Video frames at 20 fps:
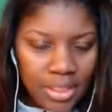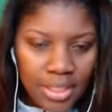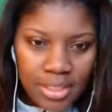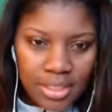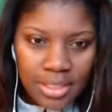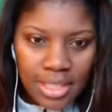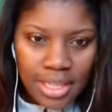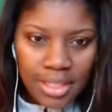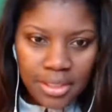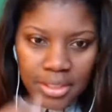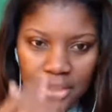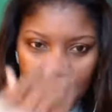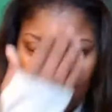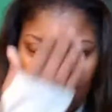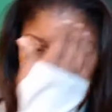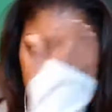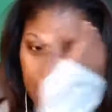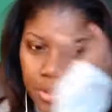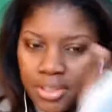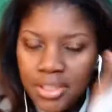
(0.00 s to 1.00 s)
slightly
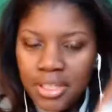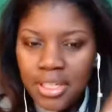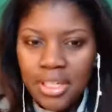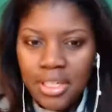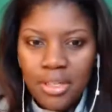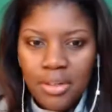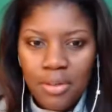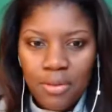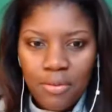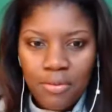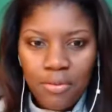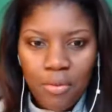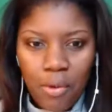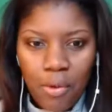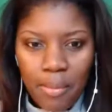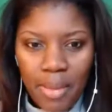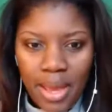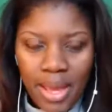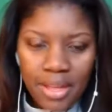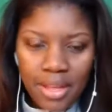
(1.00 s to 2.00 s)
different
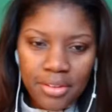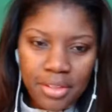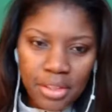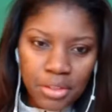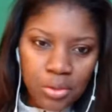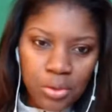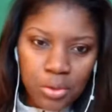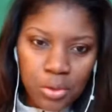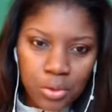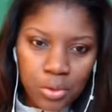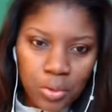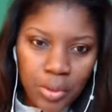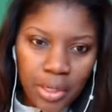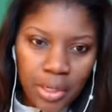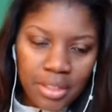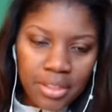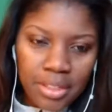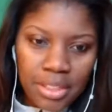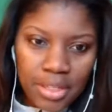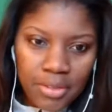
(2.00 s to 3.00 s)
format than usual.
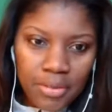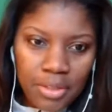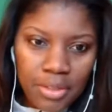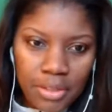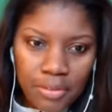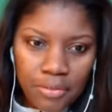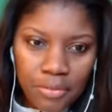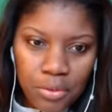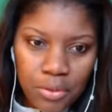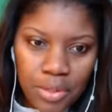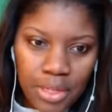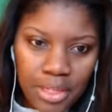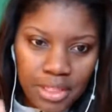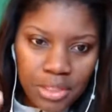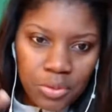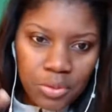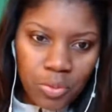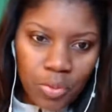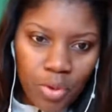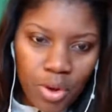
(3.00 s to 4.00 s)
And even if you
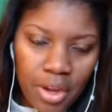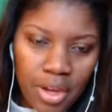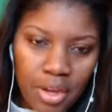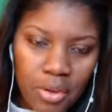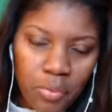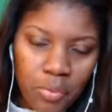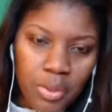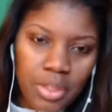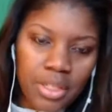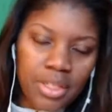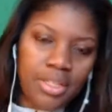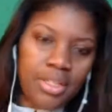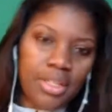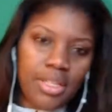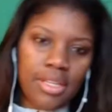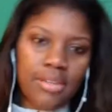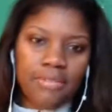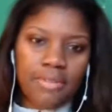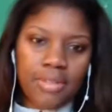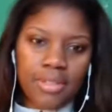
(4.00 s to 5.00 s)
guys want, we can
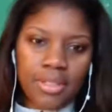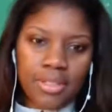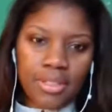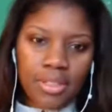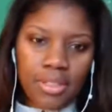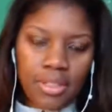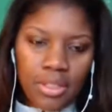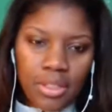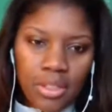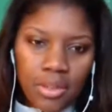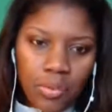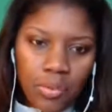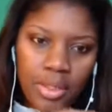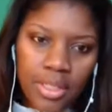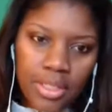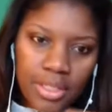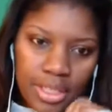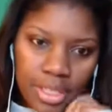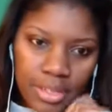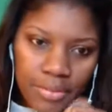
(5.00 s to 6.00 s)
even
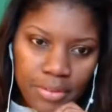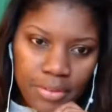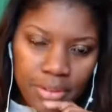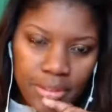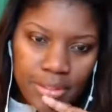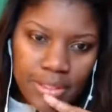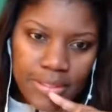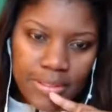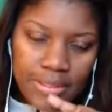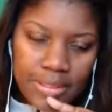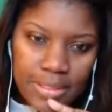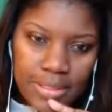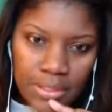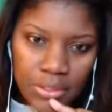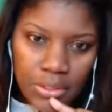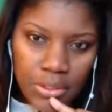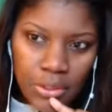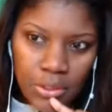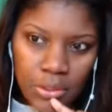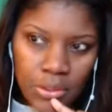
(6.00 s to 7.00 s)

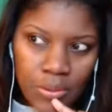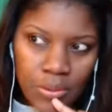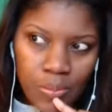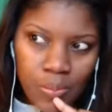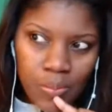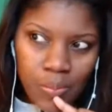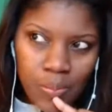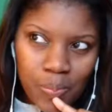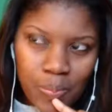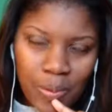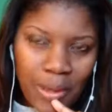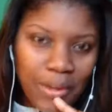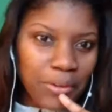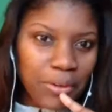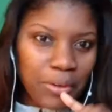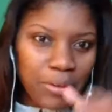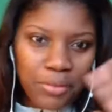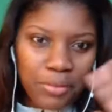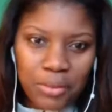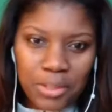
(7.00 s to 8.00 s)
consider. I don't
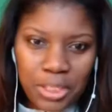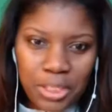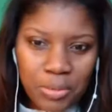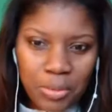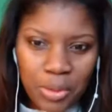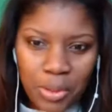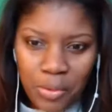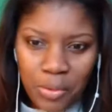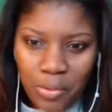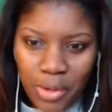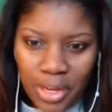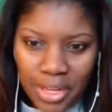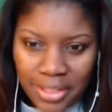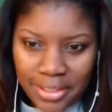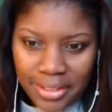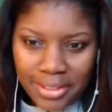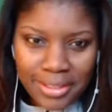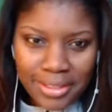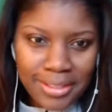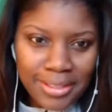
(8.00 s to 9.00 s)
know if you guys want to rank
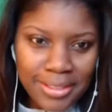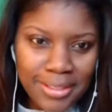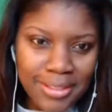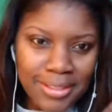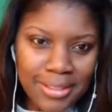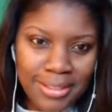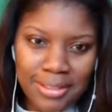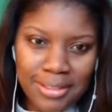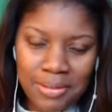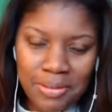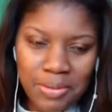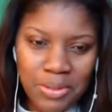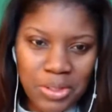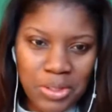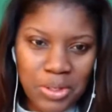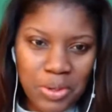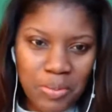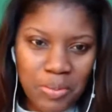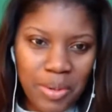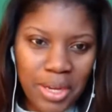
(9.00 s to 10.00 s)
these.
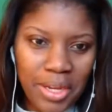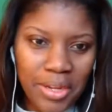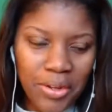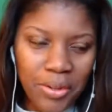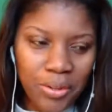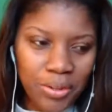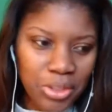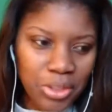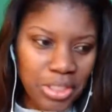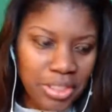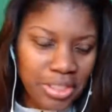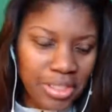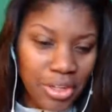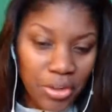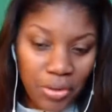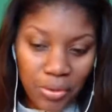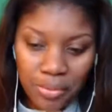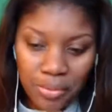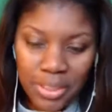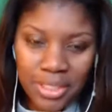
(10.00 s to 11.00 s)
By
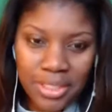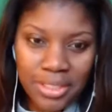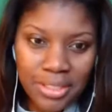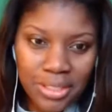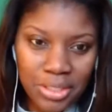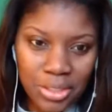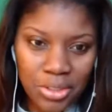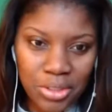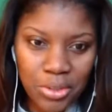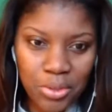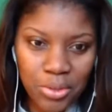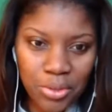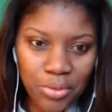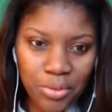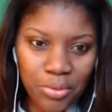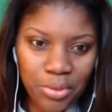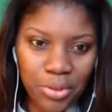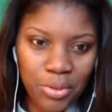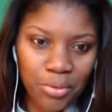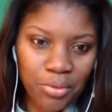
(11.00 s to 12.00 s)
all means, you're
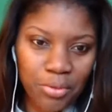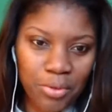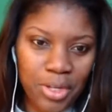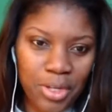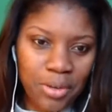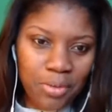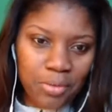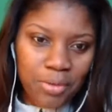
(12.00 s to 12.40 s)
free to